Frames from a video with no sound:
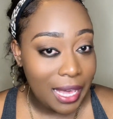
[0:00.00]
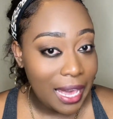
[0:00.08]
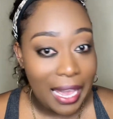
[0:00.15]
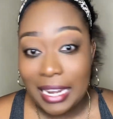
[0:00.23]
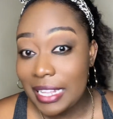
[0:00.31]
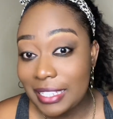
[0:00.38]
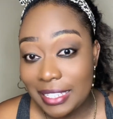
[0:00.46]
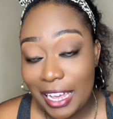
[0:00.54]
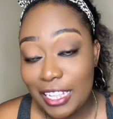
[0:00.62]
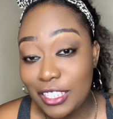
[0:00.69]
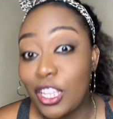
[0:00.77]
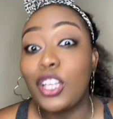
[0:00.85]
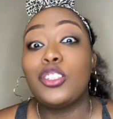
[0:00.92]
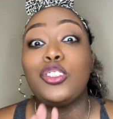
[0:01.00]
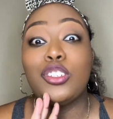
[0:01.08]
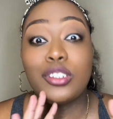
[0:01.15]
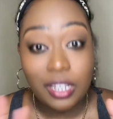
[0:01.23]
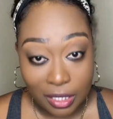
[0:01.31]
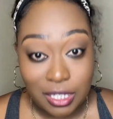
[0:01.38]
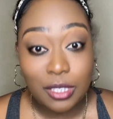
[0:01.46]
any sense.
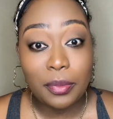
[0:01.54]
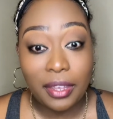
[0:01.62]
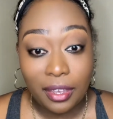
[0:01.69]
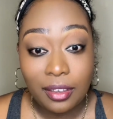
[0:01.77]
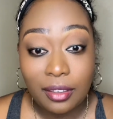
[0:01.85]
Trust me.